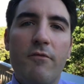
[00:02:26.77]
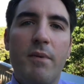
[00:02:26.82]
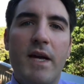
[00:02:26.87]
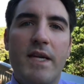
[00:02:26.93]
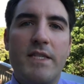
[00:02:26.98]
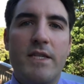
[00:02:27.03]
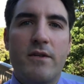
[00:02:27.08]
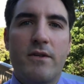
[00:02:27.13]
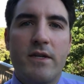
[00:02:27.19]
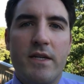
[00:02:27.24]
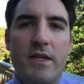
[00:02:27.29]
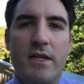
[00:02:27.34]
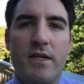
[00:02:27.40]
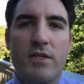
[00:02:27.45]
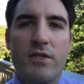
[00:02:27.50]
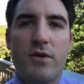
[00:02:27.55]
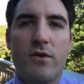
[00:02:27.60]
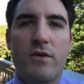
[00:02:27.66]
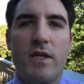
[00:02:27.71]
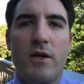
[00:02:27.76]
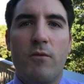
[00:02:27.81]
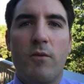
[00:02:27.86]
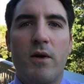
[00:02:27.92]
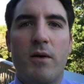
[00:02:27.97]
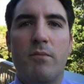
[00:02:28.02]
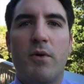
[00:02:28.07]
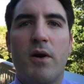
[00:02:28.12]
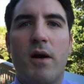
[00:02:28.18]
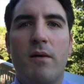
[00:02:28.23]
bacteria is certainly
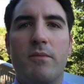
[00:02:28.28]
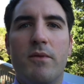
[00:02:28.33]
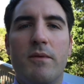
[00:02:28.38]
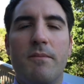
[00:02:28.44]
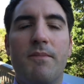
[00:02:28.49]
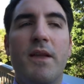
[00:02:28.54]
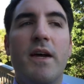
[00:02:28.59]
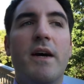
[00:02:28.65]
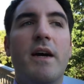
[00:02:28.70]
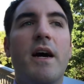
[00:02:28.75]
one problem.